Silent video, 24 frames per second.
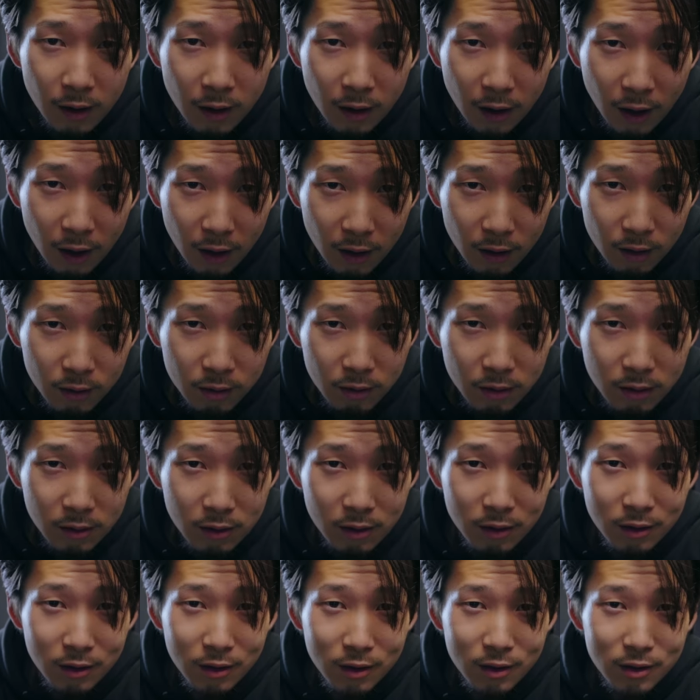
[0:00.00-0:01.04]
Hello?
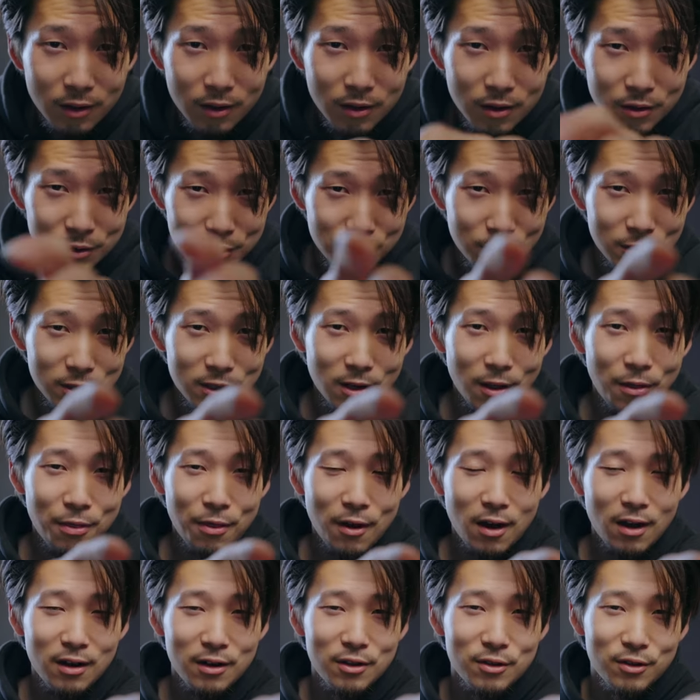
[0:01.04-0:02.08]
You seriously
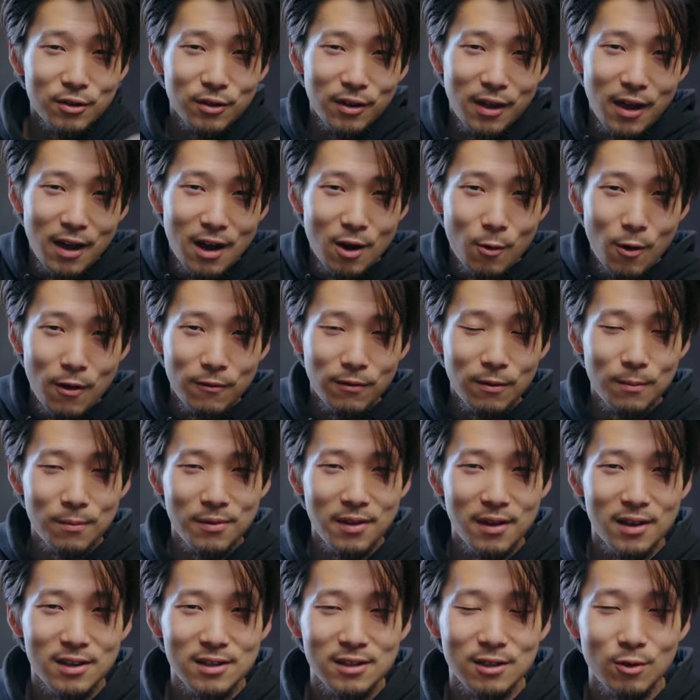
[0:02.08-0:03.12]
thought you could get away from
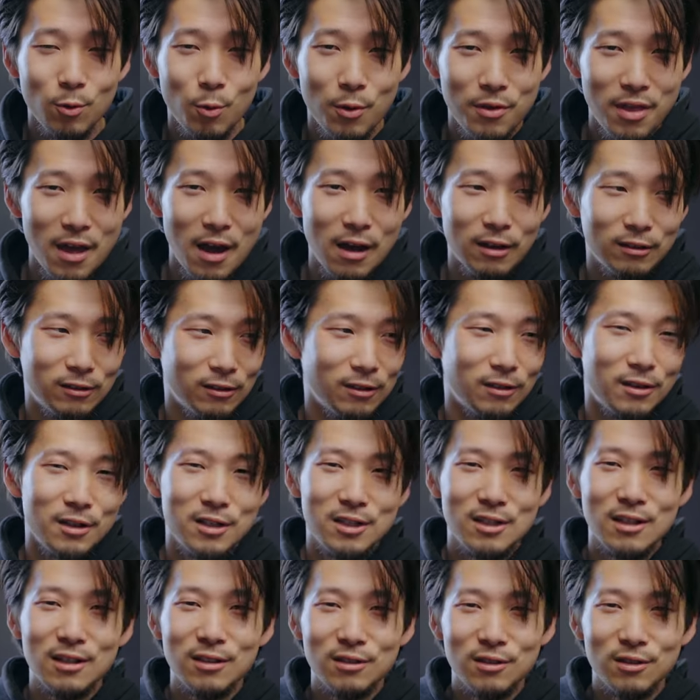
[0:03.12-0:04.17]
this without
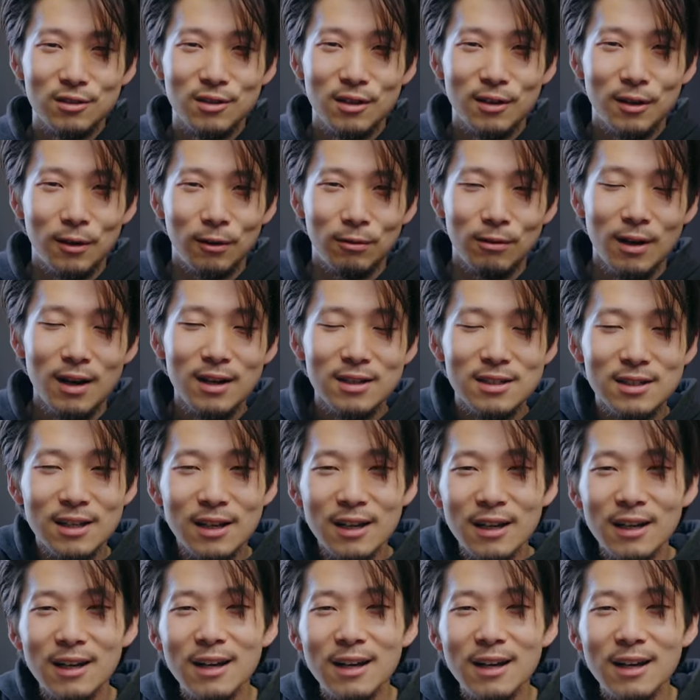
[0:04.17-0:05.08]
listening to the crux?